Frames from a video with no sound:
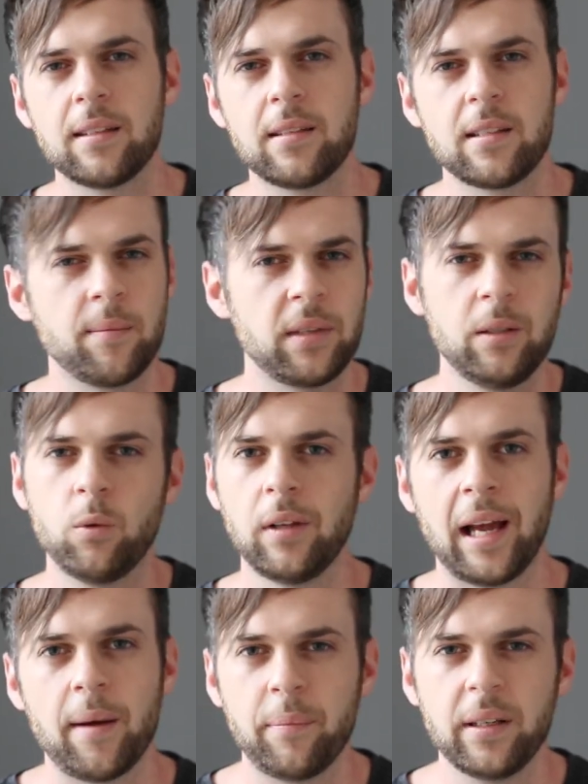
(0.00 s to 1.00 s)
something will
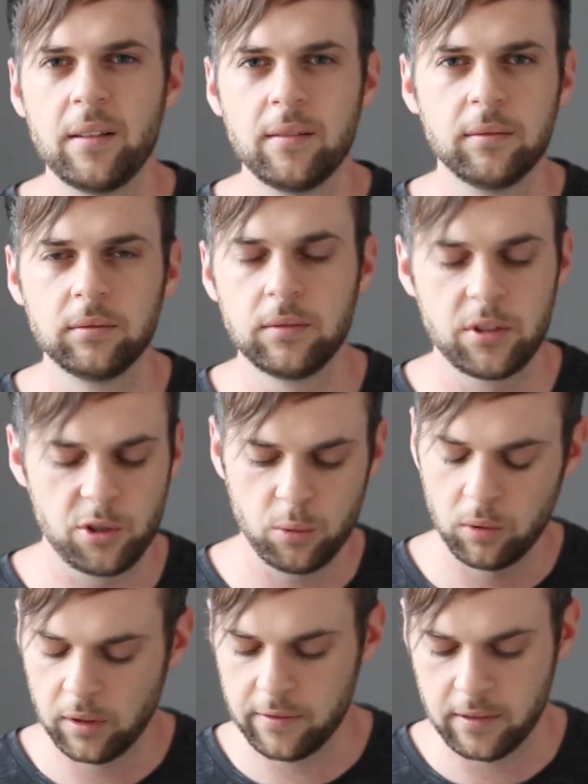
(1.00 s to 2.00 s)
happen
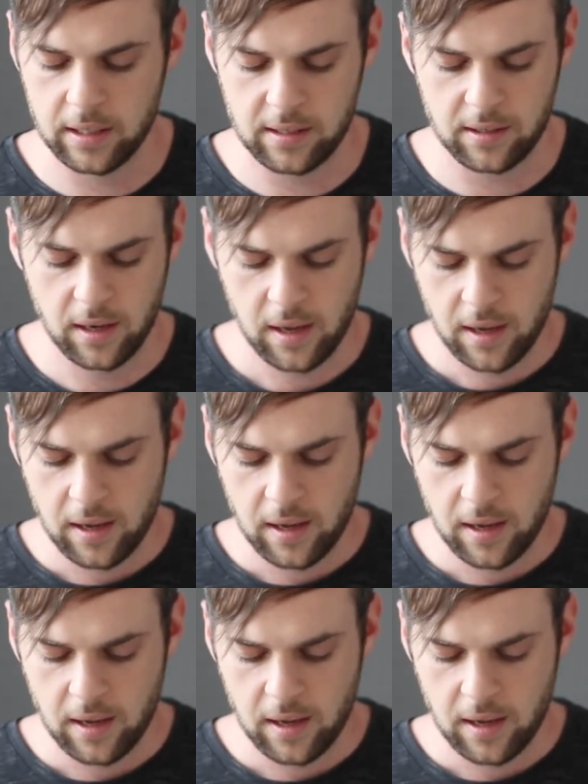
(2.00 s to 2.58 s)
to all of this.